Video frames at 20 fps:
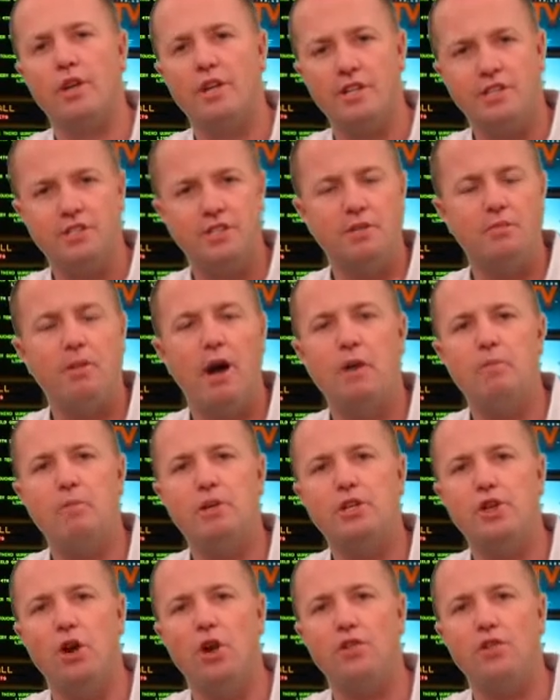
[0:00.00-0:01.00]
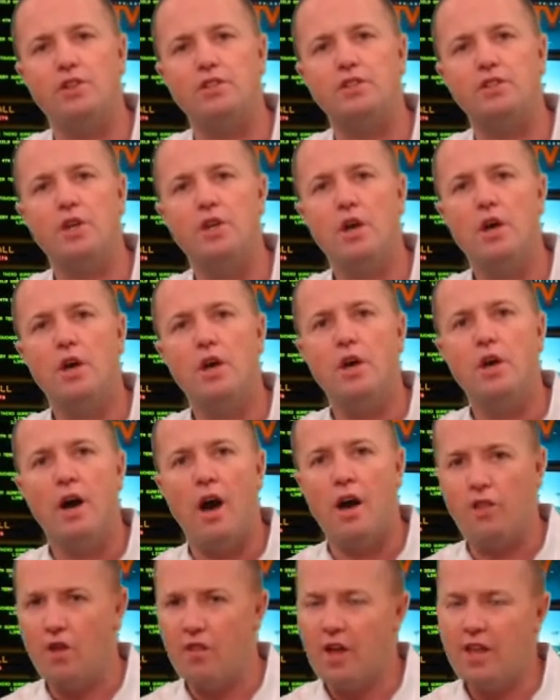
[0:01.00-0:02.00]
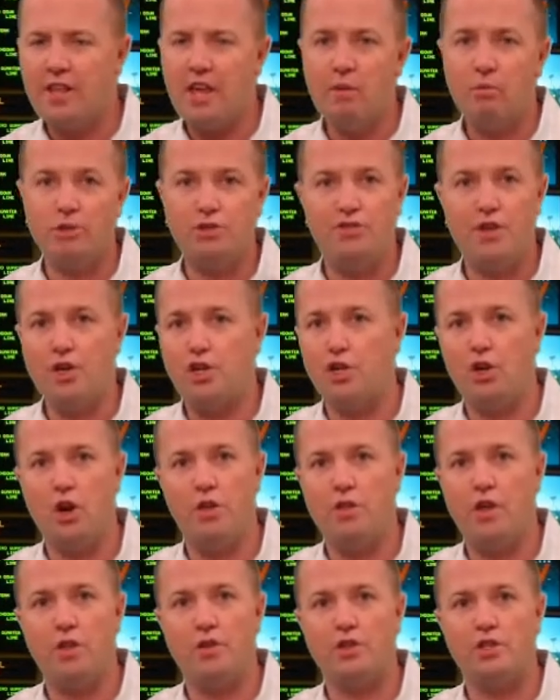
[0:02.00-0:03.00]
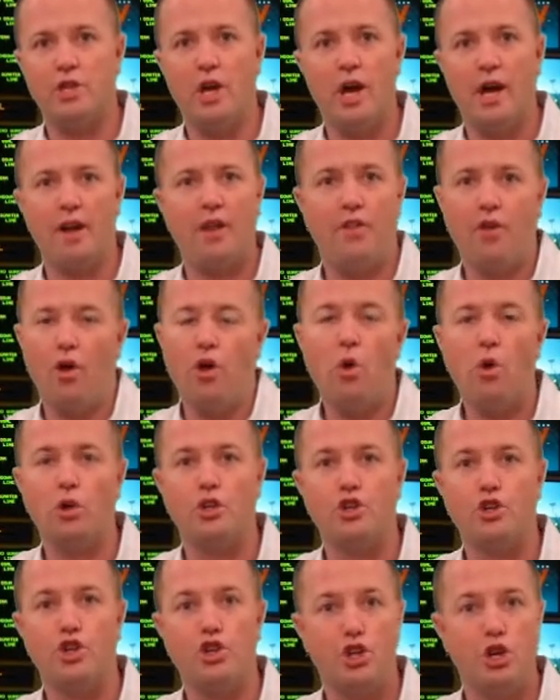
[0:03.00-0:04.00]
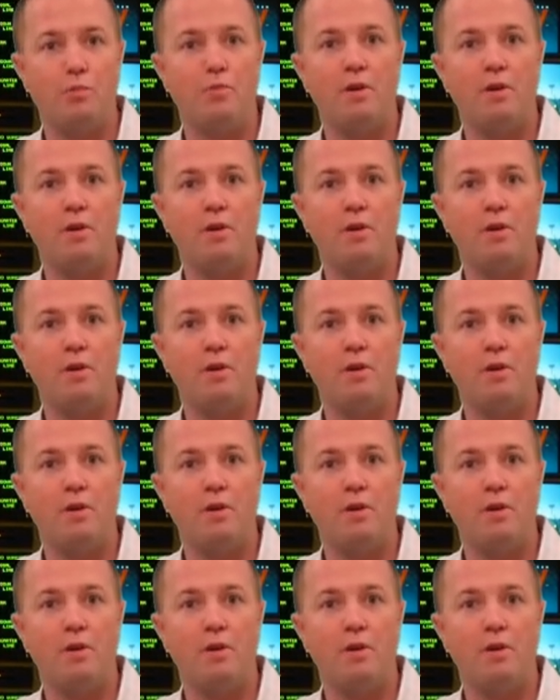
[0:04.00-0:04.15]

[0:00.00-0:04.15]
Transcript: the Miami Dolphins. I thought that game was fishy on the other side. I thought Oakland should have been